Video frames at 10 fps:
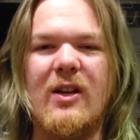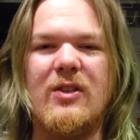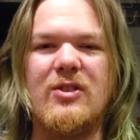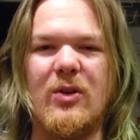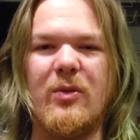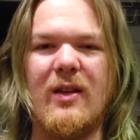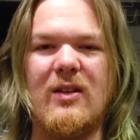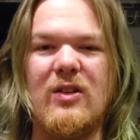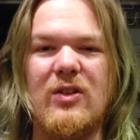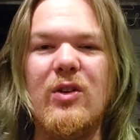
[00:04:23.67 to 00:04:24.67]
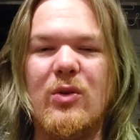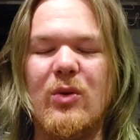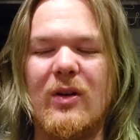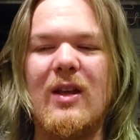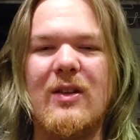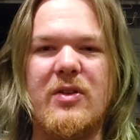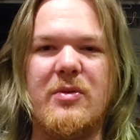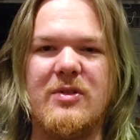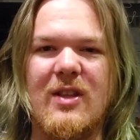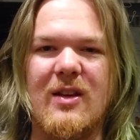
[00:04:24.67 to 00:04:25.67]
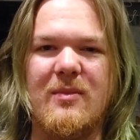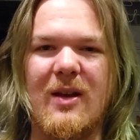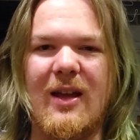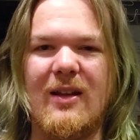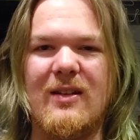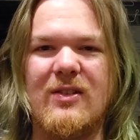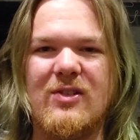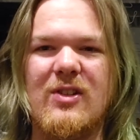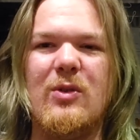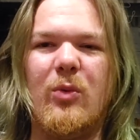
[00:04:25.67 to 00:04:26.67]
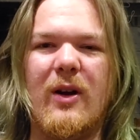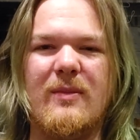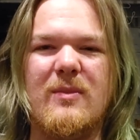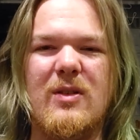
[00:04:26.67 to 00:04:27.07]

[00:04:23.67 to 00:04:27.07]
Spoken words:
so that you can use them and see what